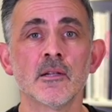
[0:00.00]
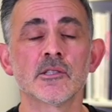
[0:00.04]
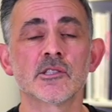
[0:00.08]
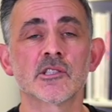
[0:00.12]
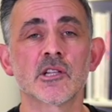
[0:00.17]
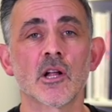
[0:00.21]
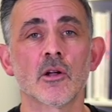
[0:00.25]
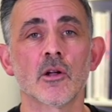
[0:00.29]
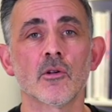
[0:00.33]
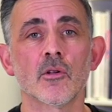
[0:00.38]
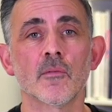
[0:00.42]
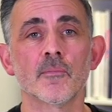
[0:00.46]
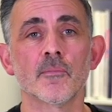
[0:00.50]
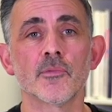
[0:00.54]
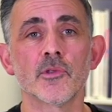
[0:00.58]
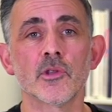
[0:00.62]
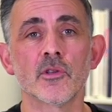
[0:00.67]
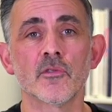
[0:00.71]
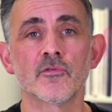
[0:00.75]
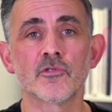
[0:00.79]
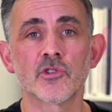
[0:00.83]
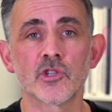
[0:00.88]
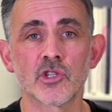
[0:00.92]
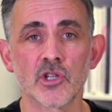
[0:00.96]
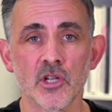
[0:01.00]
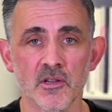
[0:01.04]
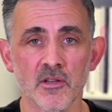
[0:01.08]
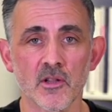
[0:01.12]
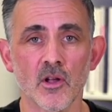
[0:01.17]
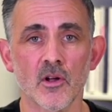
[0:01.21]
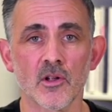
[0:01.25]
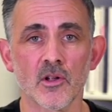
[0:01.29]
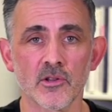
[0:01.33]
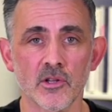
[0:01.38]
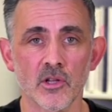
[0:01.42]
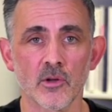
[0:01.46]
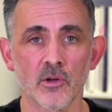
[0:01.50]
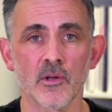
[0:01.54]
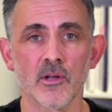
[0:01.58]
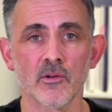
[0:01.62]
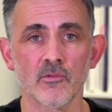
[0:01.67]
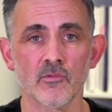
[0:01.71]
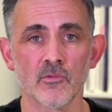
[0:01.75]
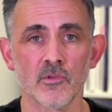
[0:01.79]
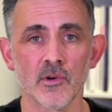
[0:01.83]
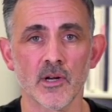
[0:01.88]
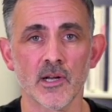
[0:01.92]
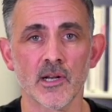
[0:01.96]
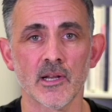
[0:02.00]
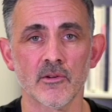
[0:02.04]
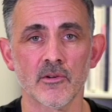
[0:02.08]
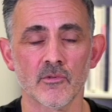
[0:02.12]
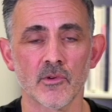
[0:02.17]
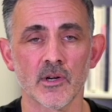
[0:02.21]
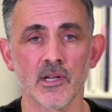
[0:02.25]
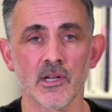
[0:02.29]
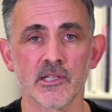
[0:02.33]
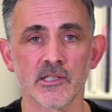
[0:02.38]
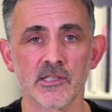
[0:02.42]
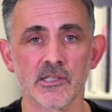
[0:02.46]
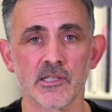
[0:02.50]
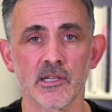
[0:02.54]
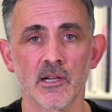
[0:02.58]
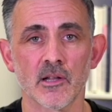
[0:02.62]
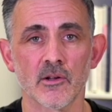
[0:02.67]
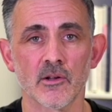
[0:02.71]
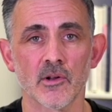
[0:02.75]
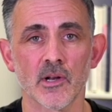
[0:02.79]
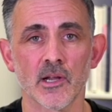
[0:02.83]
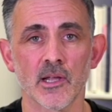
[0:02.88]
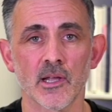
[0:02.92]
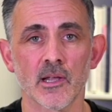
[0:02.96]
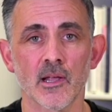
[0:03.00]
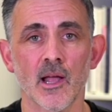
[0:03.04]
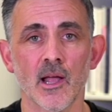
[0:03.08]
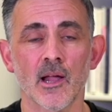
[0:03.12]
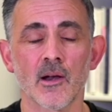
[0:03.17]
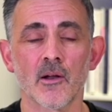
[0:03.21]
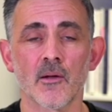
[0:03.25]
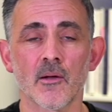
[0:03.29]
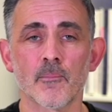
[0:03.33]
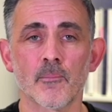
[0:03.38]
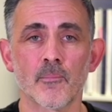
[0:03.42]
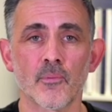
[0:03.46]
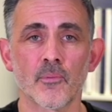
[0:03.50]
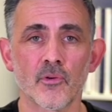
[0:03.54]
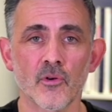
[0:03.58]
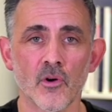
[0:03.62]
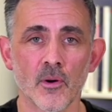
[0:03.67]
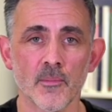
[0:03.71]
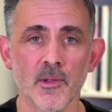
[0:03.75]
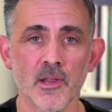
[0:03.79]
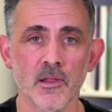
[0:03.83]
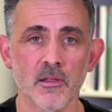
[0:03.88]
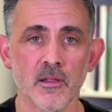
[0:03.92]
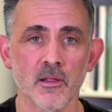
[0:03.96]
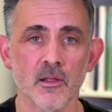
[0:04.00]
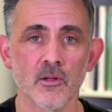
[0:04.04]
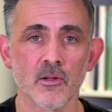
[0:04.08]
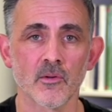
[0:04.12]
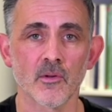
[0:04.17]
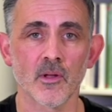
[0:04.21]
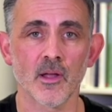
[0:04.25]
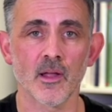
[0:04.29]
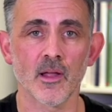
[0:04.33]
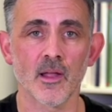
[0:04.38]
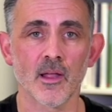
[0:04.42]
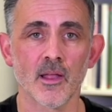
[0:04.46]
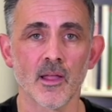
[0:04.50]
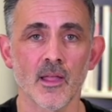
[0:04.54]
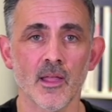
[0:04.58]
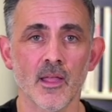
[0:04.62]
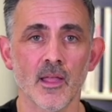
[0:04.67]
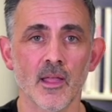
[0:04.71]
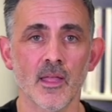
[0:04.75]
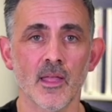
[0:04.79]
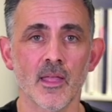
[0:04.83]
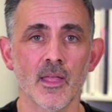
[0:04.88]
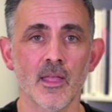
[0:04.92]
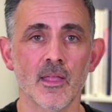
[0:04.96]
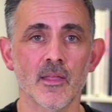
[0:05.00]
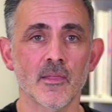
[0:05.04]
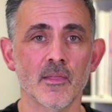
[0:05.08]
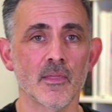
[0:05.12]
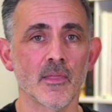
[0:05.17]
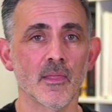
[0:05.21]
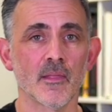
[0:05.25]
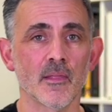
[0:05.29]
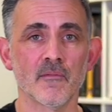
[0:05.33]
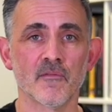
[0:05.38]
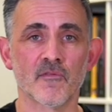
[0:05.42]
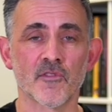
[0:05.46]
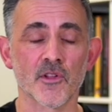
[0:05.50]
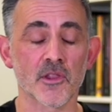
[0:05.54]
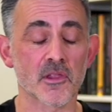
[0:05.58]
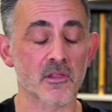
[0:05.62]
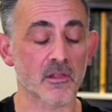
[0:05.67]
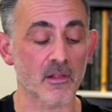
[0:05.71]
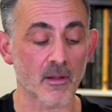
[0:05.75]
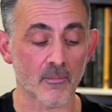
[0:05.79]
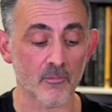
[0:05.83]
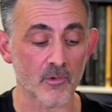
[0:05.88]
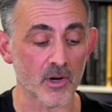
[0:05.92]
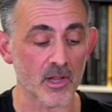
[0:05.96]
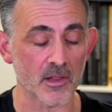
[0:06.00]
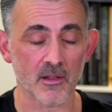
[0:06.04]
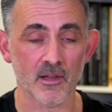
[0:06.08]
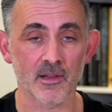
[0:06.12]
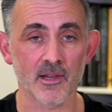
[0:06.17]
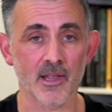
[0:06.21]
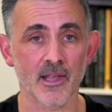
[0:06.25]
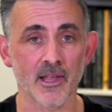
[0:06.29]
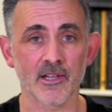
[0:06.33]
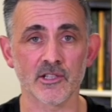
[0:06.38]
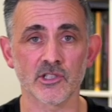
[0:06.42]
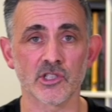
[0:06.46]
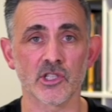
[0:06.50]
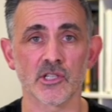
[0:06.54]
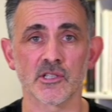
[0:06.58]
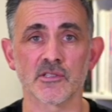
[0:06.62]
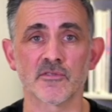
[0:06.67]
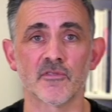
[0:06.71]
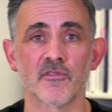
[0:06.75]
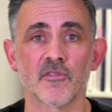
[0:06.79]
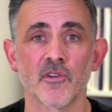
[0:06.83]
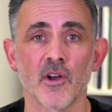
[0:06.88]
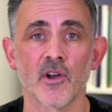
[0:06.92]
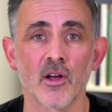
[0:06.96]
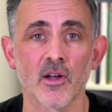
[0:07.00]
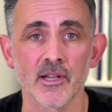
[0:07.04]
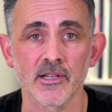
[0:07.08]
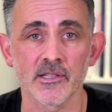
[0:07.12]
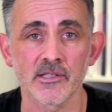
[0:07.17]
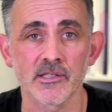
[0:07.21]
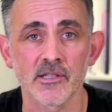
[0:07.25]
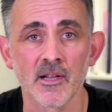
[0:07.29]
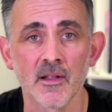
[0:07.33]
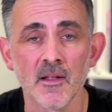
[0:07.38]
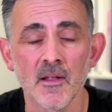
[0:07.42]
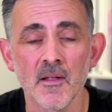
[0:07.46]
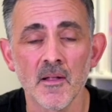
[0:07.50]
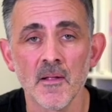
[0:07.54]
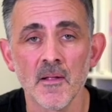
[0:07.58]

So you've just got to do it really, really slowly. And I promise you, for some reason, it just flies.